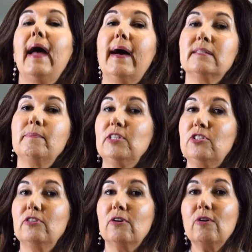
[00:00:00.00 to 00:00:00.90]
As
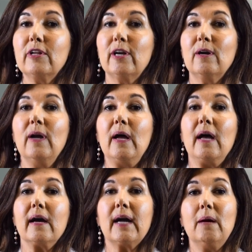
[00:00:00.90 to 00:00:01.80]
mentioned earlier,
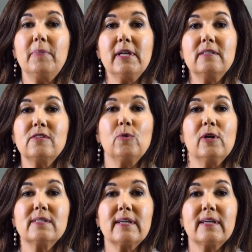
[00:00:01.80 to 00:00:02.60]
companies who are